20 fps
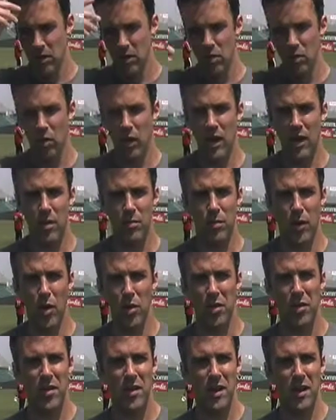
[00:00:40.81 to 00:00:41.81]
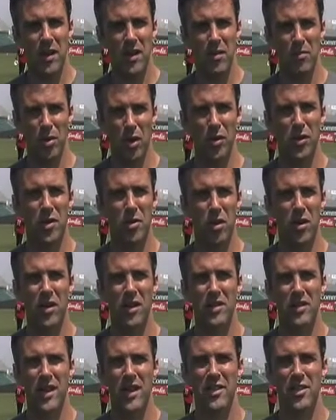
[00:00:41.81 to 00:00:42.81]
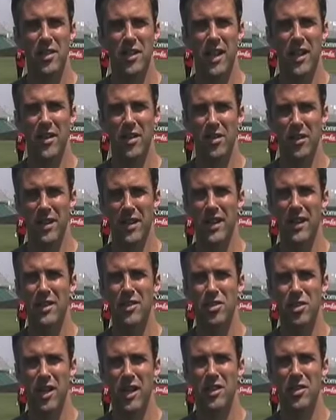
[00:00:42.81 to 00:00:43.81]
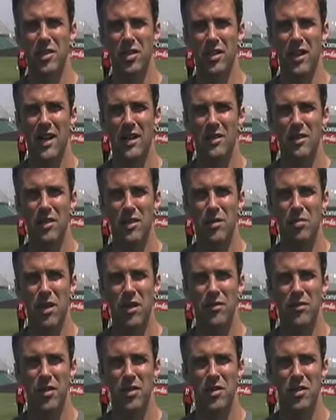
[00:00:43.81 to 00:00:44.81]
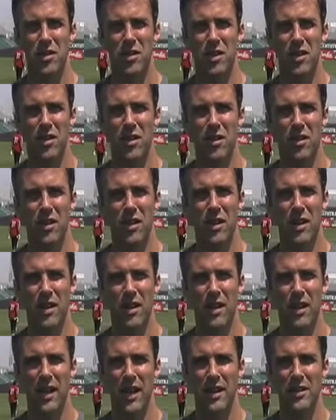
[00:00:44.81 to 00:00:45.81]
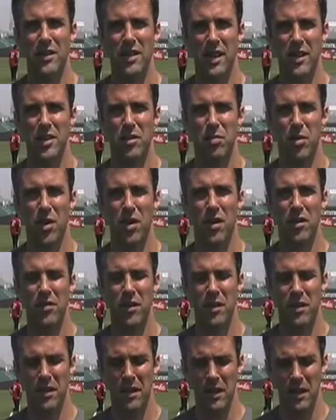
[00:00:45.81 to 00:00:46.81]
Well, both the organization and the league has changed a lot since my first year as a part of it.